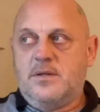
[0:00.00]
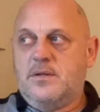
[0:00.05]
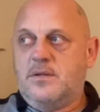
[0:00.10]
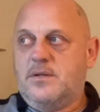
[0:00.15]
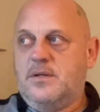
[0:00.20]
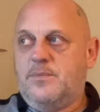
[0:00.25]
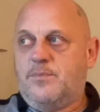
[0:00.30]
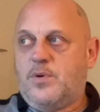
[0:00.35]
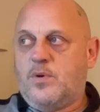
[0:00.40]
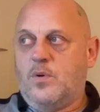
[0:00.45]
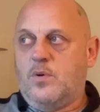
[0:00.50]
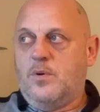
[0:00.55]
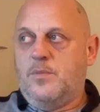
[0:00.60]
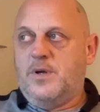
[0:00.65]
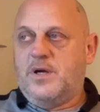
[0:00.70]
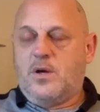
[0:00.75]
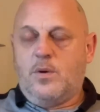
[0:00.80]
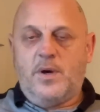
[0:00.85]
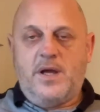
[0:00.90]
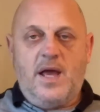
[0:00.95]
be
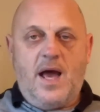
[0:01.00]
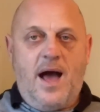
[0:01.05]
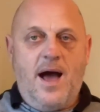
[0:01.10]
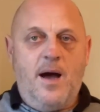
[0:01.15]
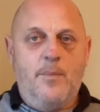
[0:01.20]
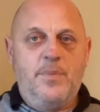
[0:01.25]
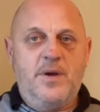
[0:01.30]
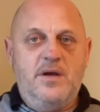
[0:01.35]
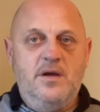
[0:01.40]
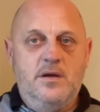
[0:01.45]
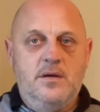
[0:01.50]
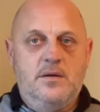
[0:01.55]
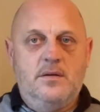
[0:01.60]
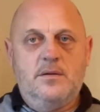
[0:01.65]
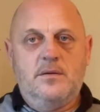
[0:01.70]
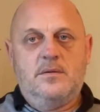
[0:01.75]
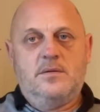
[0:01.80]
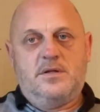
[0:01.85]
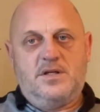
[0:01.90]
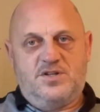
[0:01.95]
quite happy
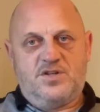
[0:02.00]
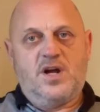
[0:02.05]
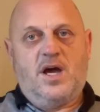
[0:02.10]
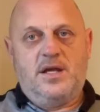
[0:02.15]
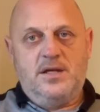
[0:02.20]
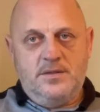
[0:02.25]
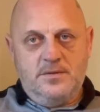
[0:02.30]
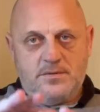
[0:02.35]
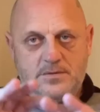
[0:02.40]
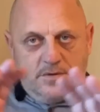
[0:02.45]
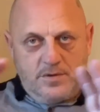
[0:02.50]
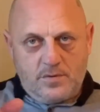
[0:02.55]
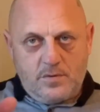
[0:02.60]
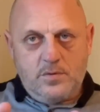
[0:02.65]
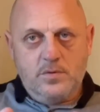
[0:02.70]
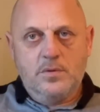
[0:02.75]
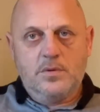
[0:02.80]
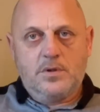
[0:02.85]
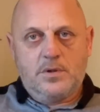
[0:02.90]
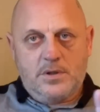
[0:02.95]
to try and
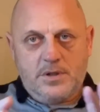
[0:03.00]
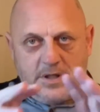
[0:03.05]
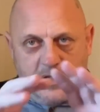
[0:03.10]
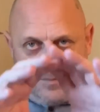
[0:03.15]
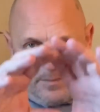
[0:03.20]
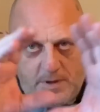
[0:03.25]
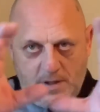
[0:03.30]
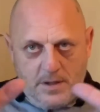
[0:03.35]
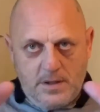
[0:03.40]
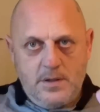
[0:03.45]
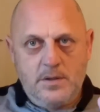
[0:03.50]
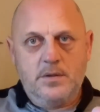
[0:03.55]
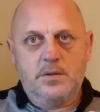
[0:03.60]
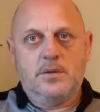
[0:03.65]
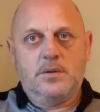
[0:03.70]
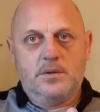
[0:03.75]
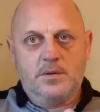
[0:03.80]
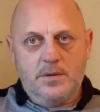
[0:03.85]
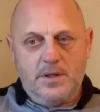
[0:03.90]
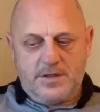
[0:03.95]
keep
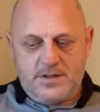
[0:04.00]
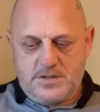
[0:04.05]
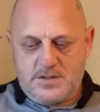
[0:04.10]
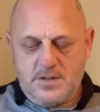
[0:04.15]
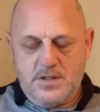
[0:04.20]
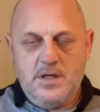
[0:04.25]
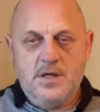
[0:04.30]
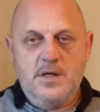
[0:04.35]
this